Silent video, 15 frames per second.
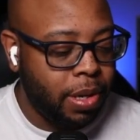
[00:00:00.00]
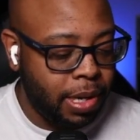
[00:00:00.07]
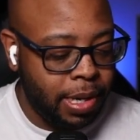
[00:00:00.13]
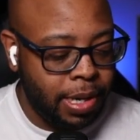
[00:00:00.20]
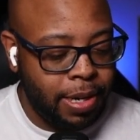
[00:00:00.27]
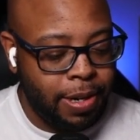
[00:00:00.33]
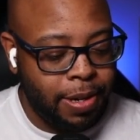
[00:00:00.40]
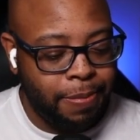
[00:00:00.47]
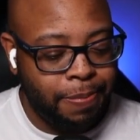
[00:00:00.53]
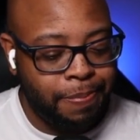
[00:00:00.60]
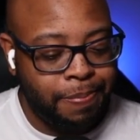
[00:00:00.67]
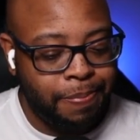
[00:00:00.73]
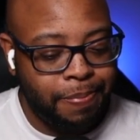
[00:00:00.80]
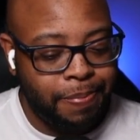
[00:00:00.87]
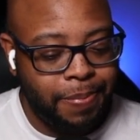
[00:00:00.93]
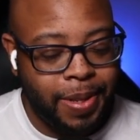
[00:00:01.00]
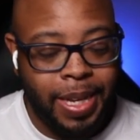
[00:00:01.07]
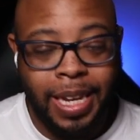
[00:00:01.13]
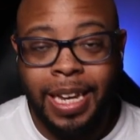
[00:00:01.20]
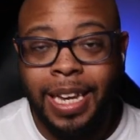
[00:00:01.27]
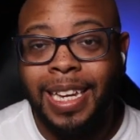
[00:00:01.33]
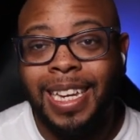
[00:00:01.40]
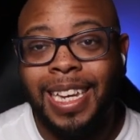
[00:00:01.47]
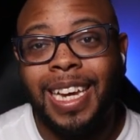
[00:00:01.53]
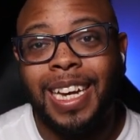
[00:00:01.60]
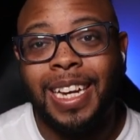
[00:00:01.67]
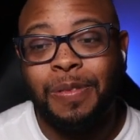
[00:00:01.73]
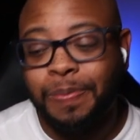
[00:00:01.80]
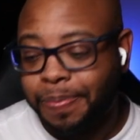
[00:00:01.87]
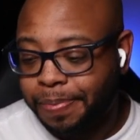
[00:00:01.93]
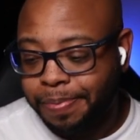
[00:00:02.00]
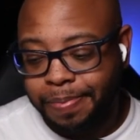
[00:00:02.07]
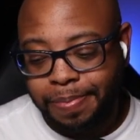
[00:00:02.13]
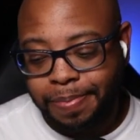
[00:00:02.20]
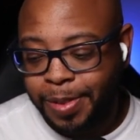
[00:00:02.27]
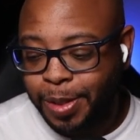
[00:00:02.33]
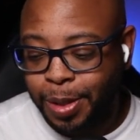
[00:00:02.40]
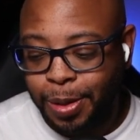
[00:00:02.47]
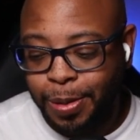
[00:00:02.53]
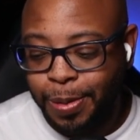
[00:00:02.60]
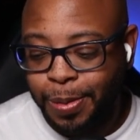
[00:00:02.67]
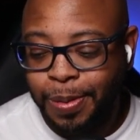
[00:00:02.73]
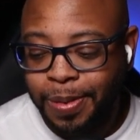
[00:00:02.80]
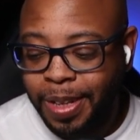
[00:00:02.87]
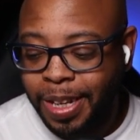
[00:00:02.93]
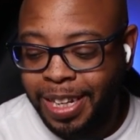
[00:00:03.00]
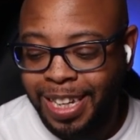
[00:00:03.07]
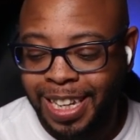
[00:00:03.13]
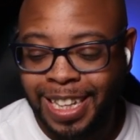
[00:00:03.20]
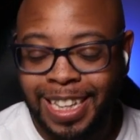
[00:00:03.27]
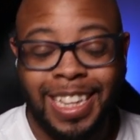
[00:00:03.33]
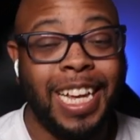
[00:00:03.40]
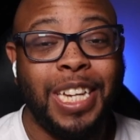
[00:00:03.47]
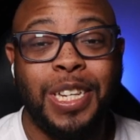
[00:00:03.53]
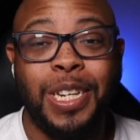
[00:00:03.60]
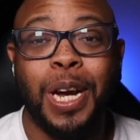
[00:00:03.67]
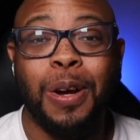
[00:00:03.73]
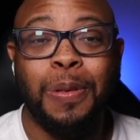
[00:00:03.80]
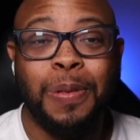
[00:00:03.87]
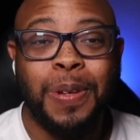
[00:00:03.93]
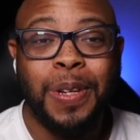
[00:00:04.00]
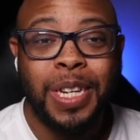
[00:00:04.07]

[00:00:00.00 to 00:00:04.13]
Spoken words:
And yeah, so there you go.